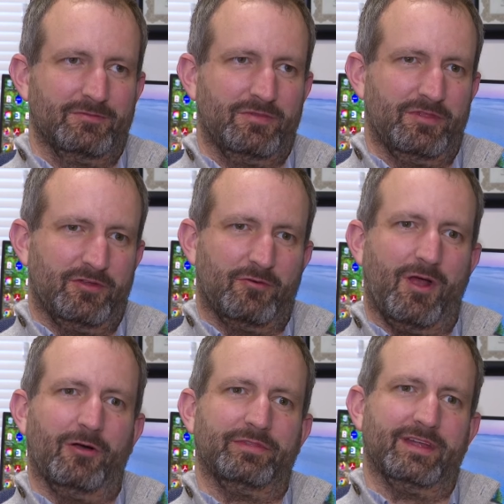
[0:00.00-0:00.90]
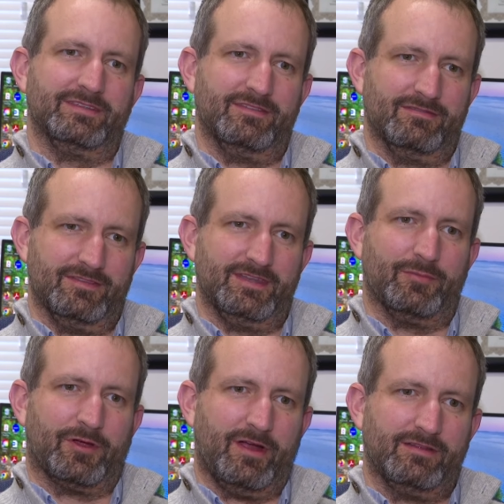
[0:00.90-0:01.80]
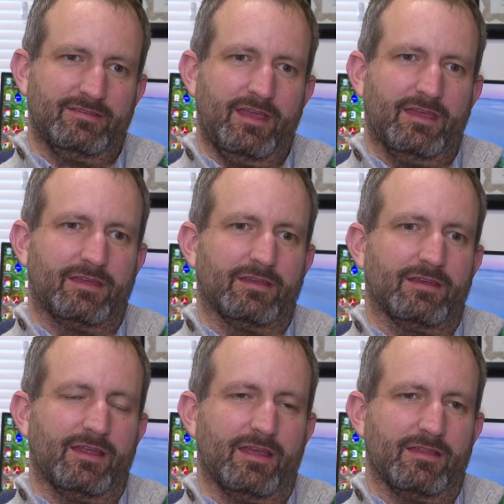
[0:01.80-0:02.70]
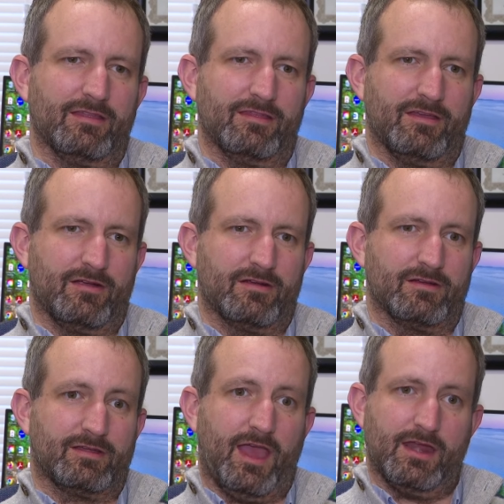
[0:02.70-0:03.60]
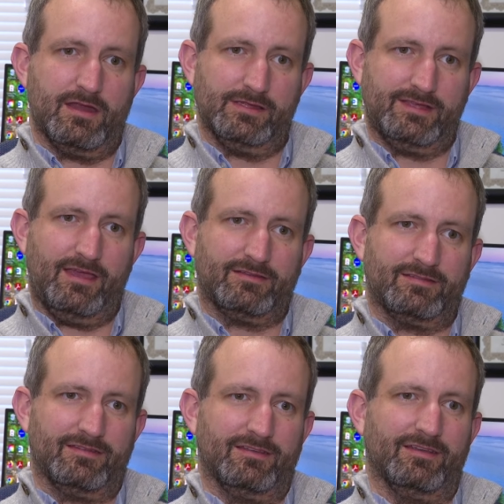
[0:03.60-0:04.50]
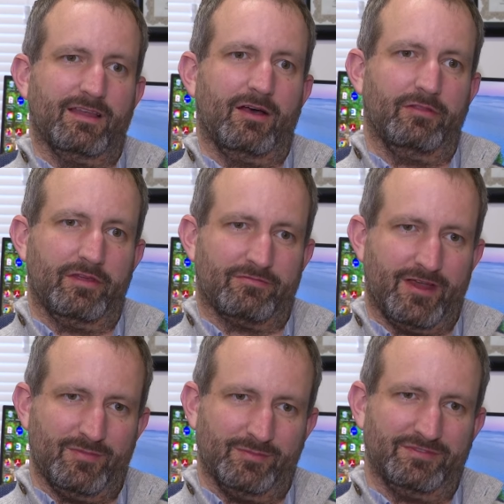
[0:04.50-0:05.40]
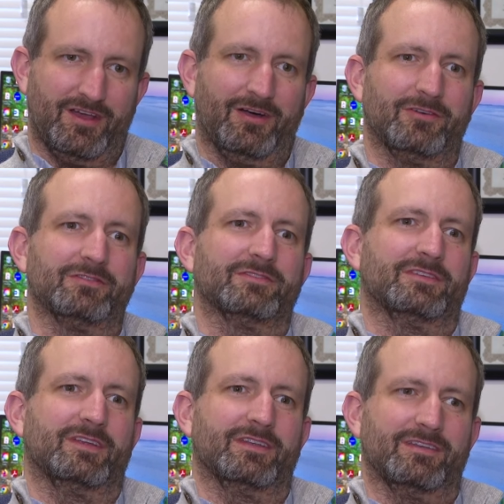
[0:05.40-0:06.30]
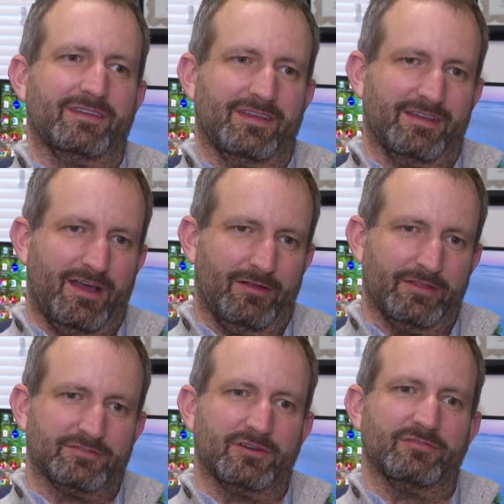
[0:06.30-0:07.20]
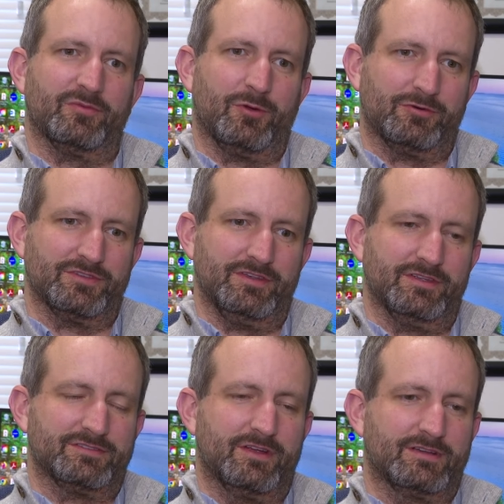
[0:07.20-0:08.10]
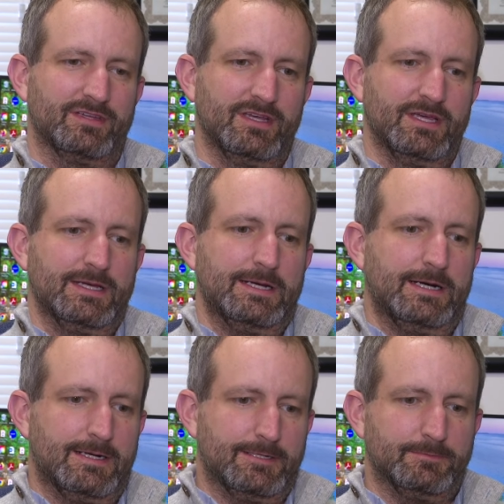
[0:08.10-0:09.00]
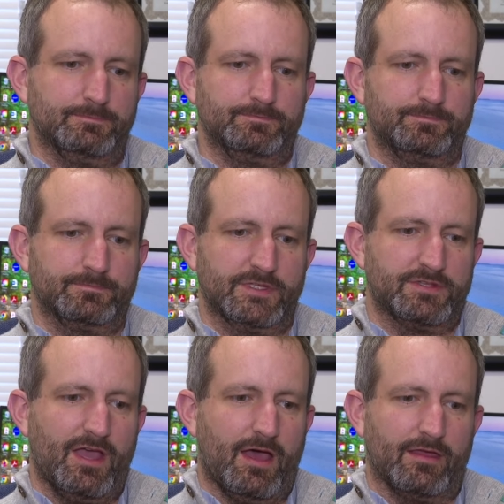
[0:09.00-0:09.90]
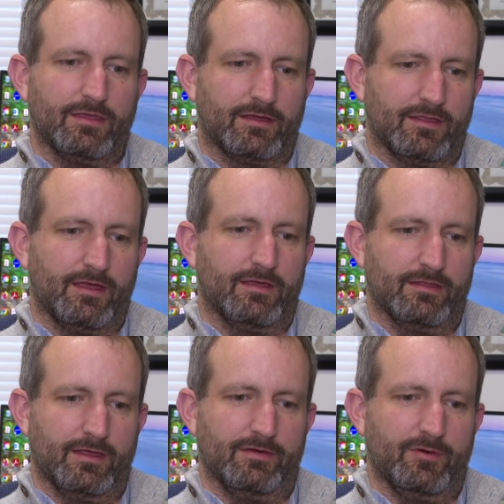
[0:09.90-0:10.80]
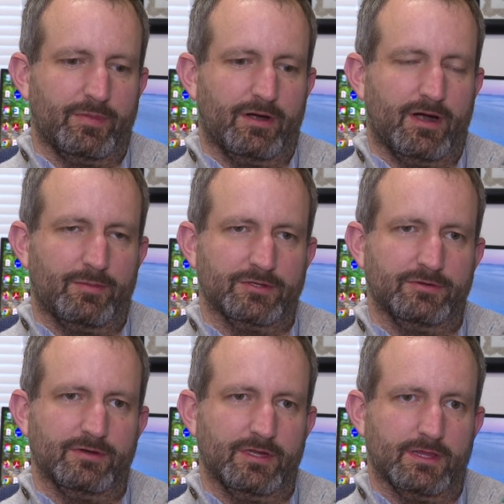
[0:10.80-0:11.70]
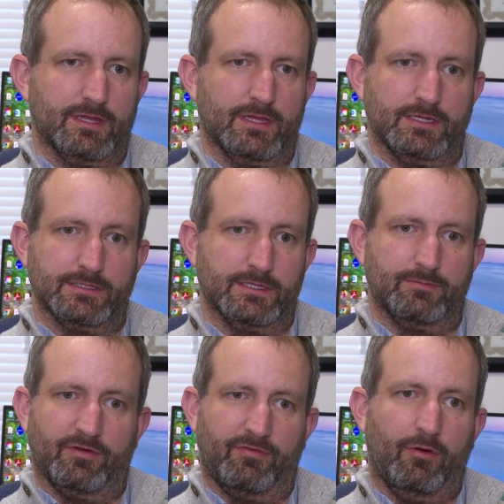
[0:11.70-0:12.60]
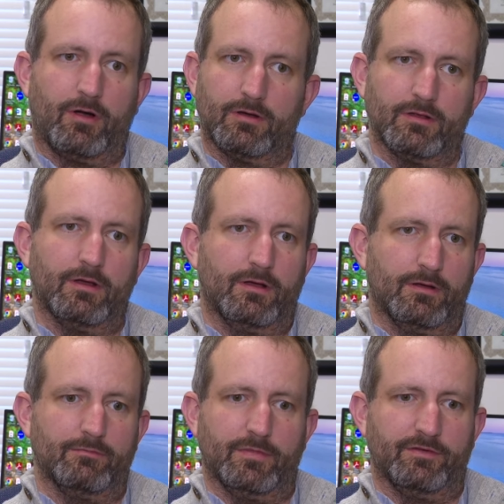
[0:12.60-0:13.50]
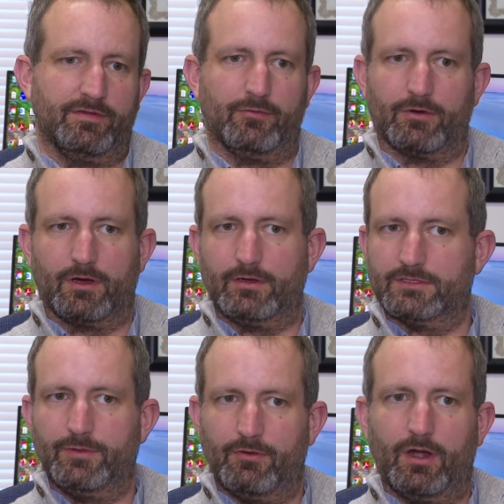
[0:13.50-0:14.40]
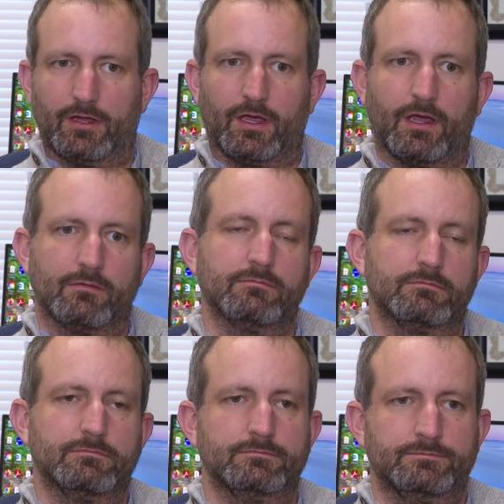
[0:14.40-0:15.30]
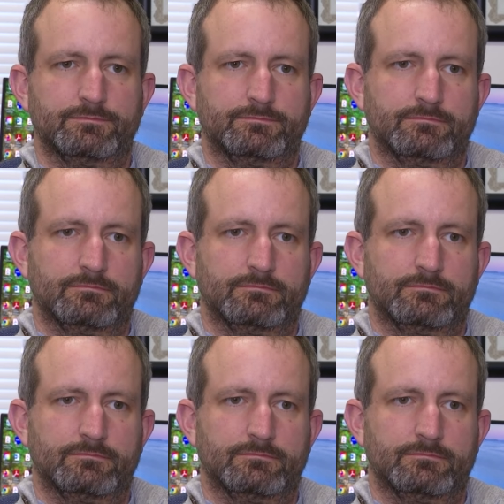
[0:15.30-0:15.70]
the route that the Democrats take and, and their candidate takes and how they frame themselves and, and how they sort of approach the district. Um, so yeah, I think they, they have a better opportunity than they did before um, if you were going to be running again. Yeah,